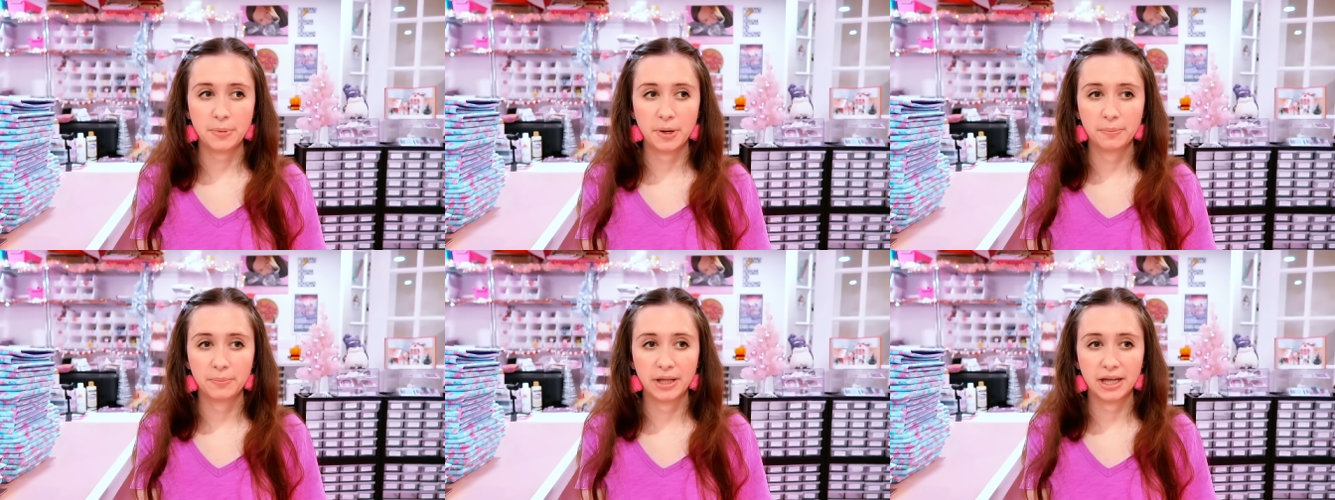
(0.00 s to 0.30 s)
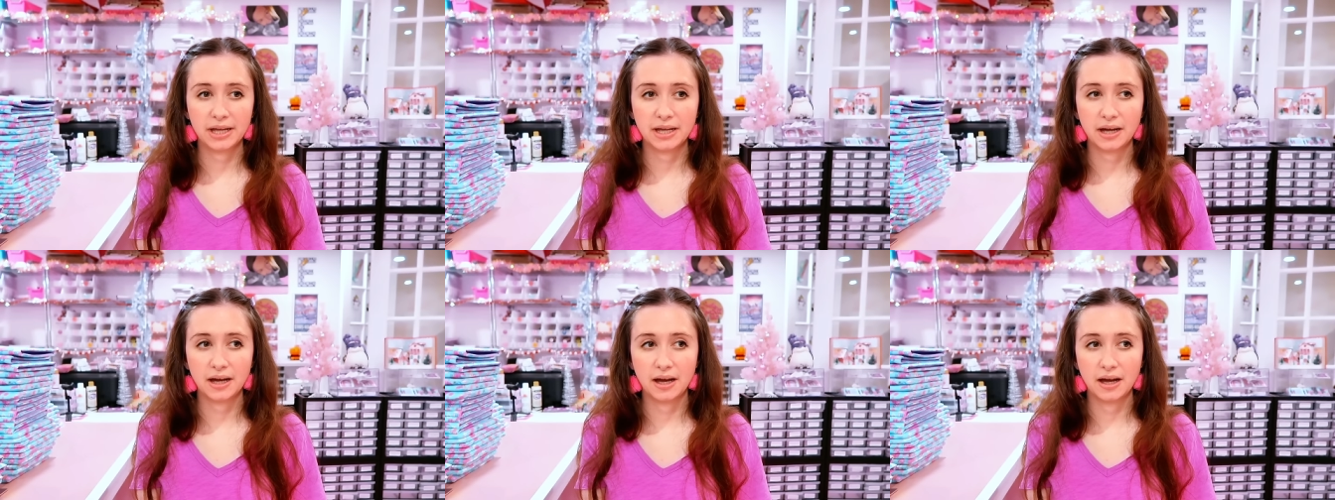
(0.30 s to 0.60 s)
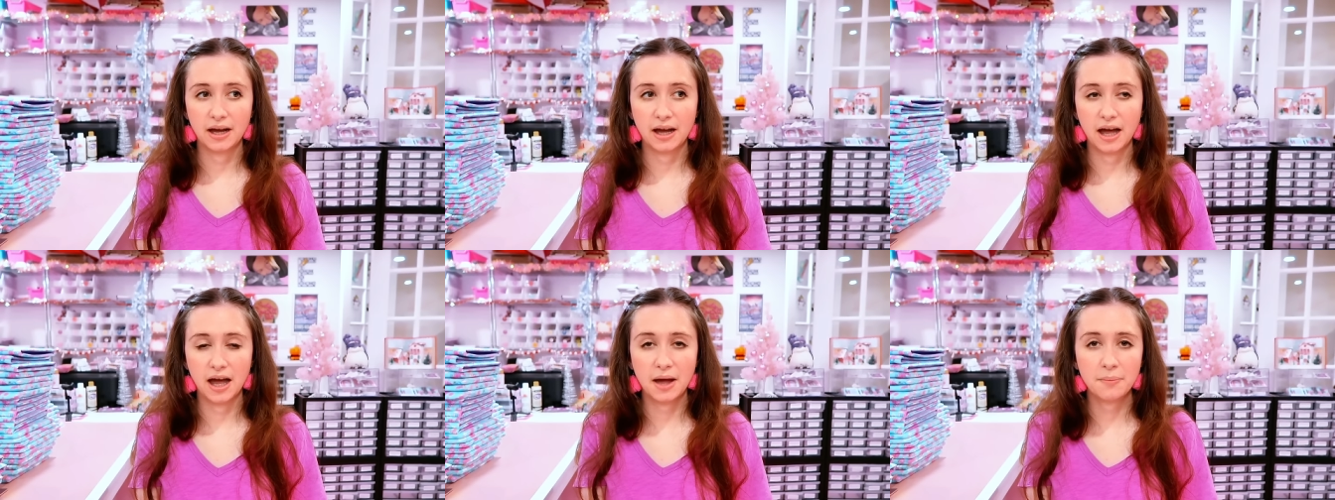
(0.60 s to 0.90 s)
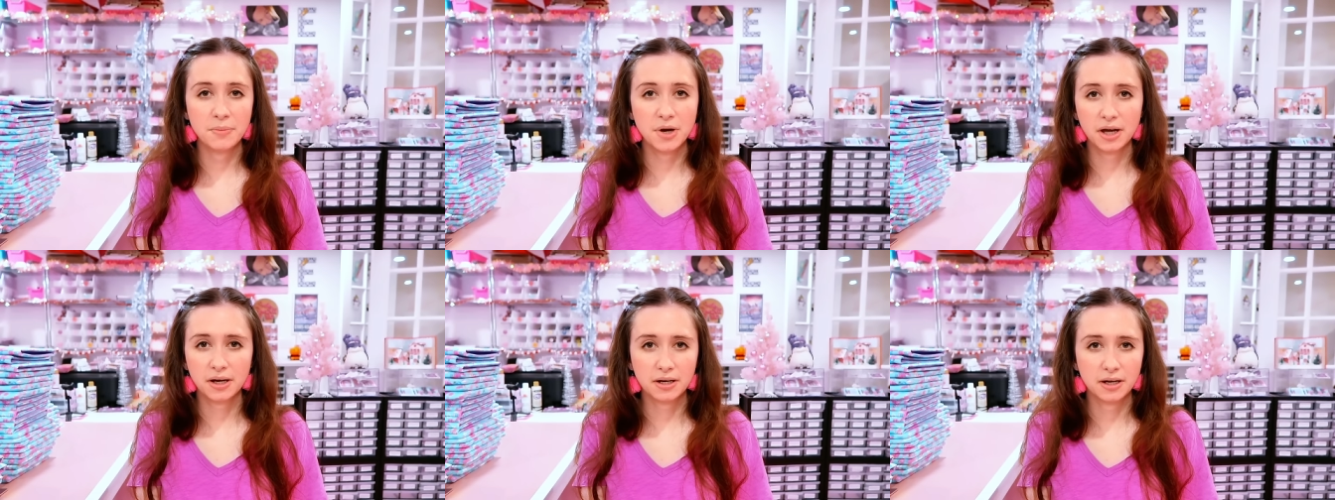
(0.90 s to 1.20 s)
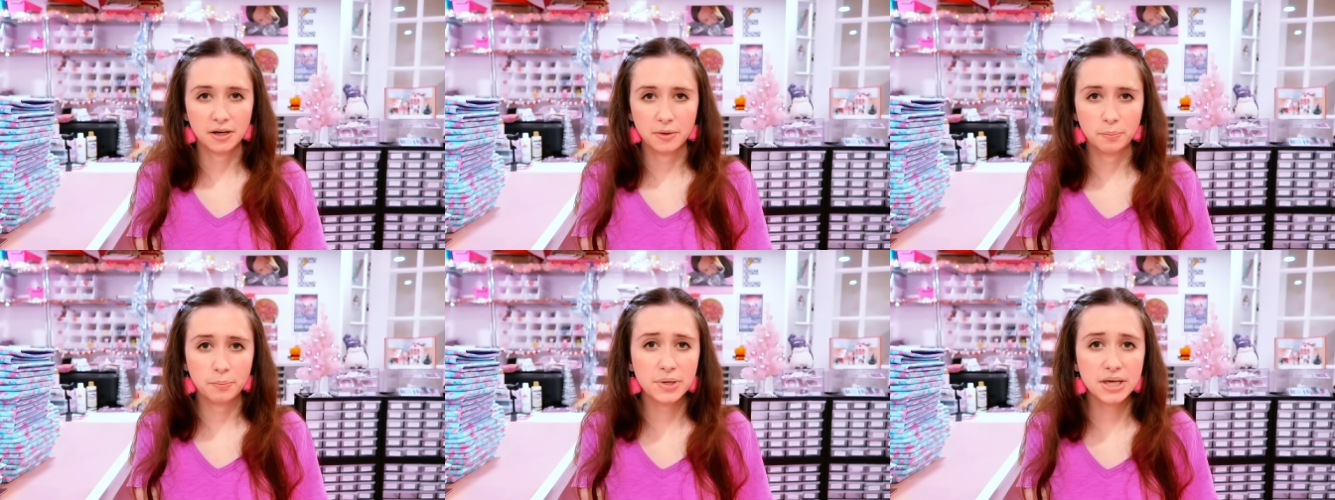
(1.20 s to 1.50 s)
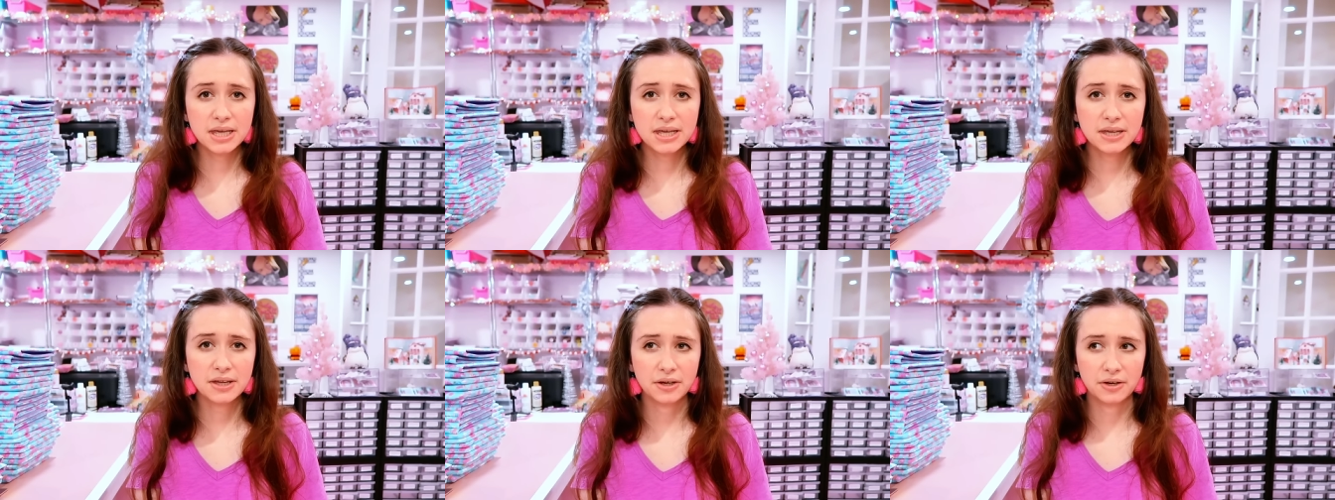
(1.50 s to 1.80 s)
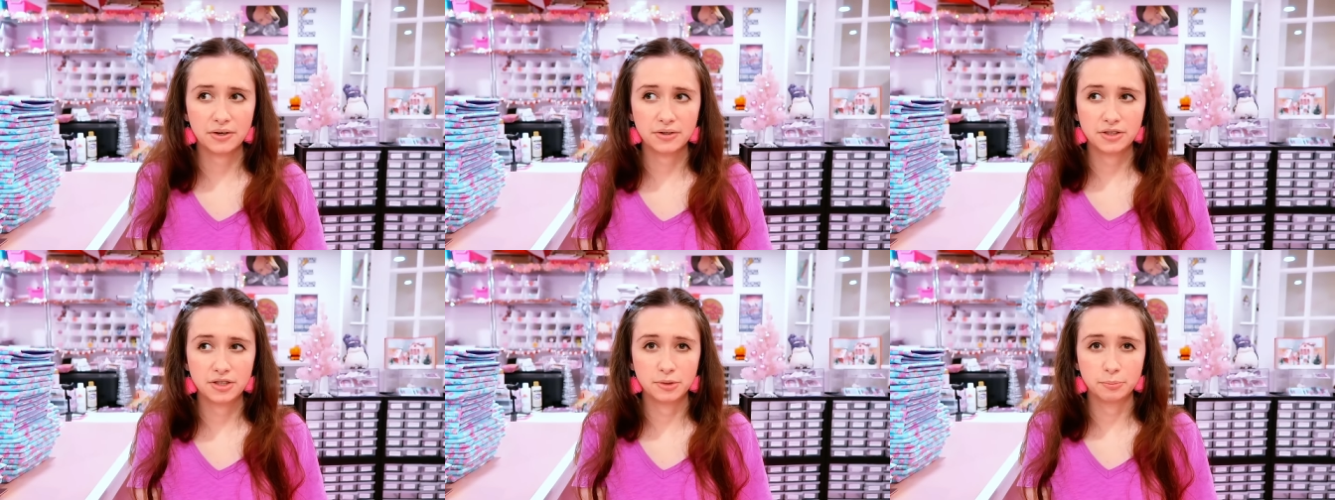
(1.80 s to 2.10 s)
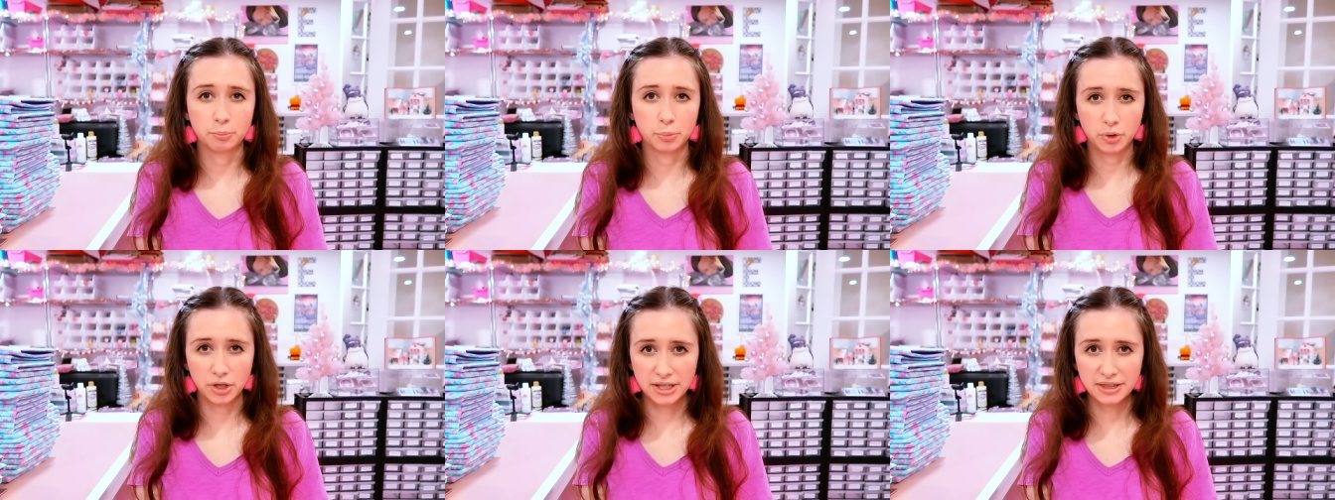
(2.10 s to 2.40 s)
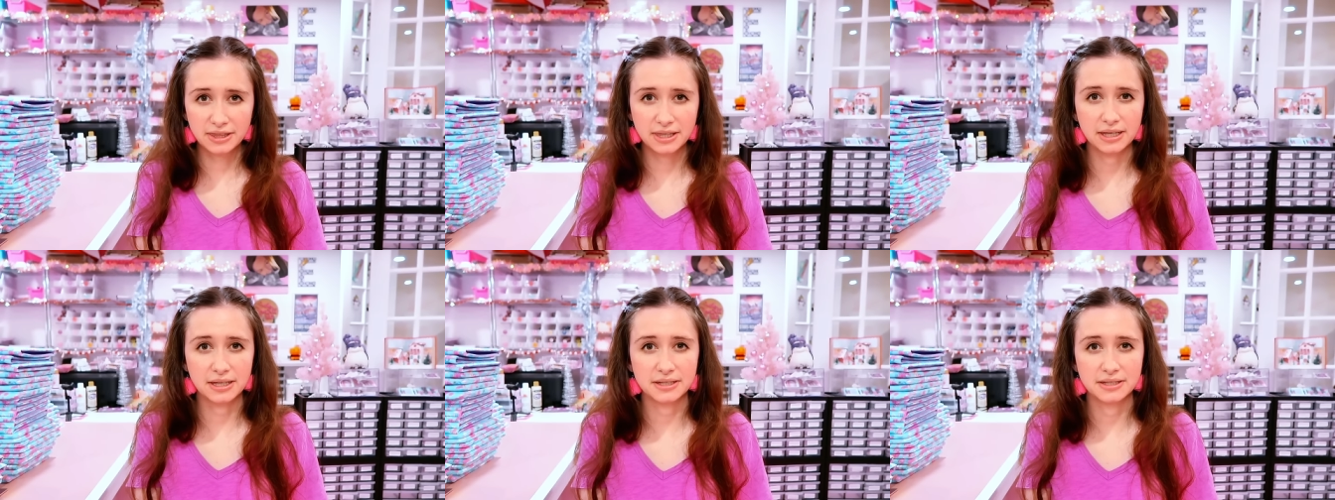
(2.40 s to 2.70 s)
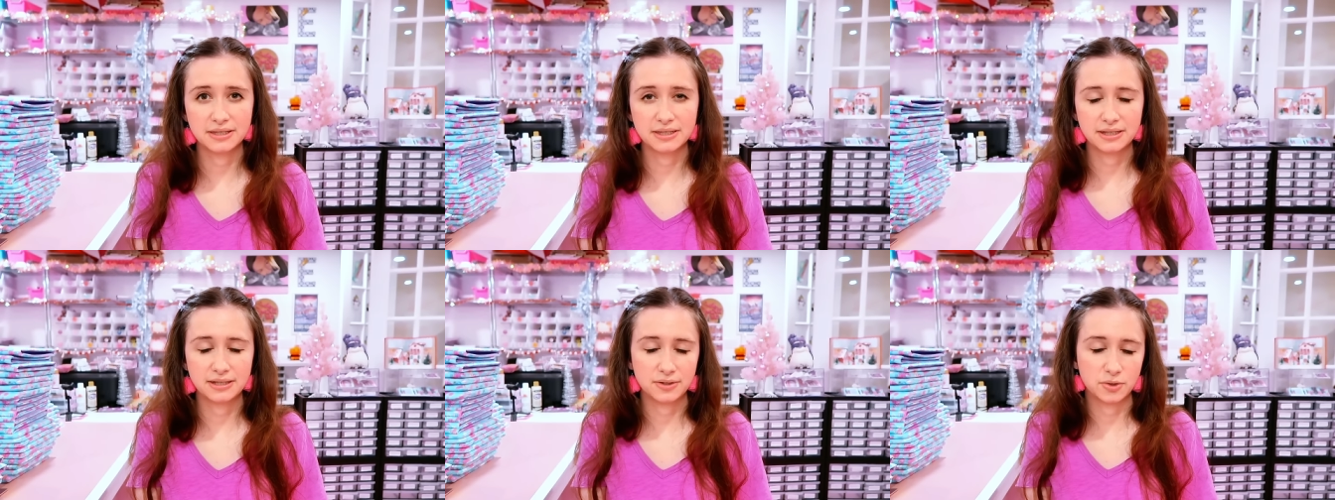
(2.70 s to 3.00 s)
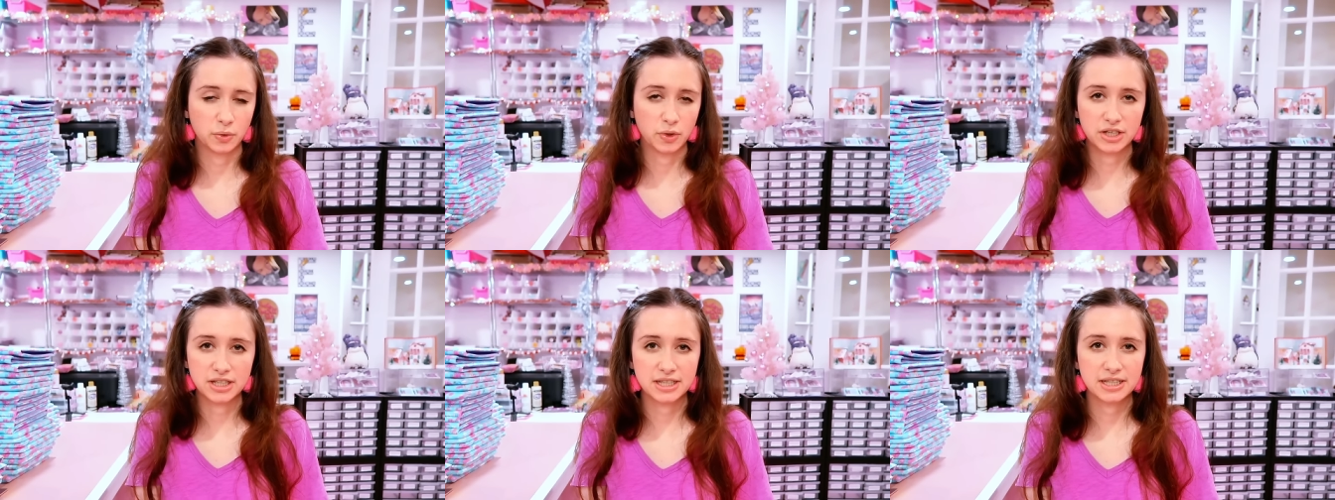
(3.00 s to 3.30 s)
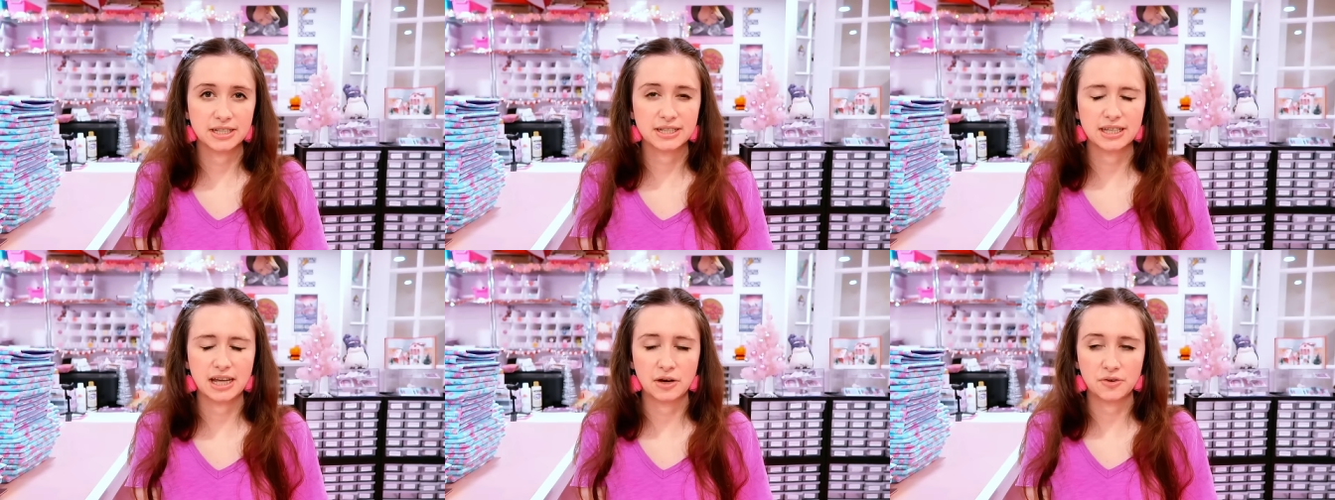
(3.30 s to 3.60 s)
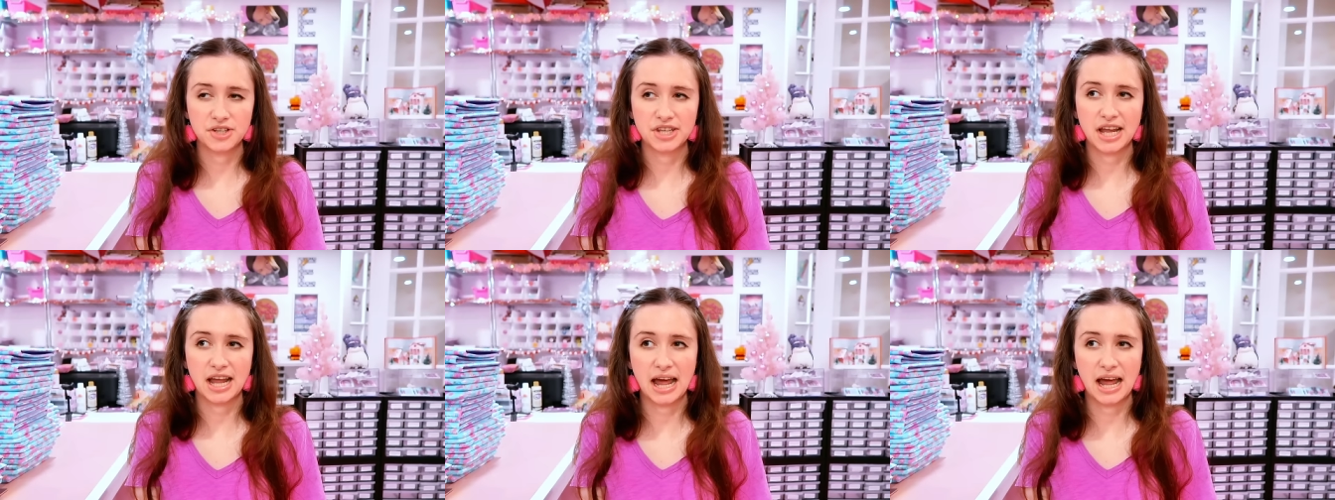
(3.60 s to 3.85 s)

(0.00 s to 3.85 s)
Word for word: I'm like, I'm not going to be here to print this in 26 hours.